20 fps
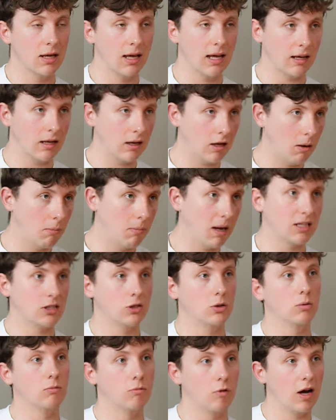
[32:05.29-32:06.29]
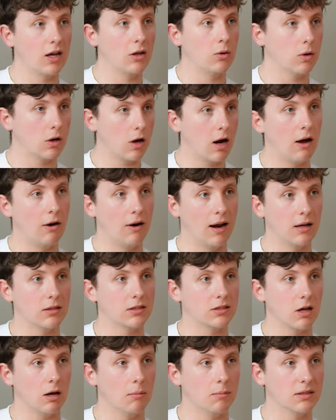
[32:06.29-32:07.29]
it can come back to you and write you a guide on how to
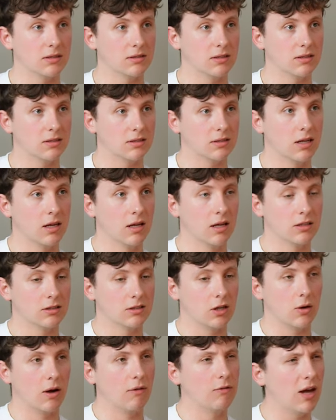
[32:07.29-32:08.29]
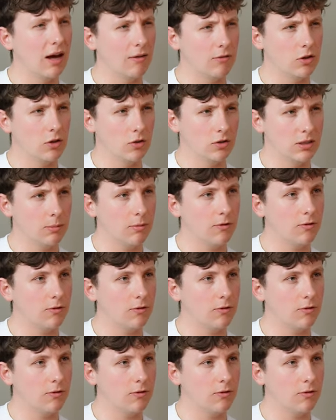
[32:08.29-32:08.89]
start a business. So have you used it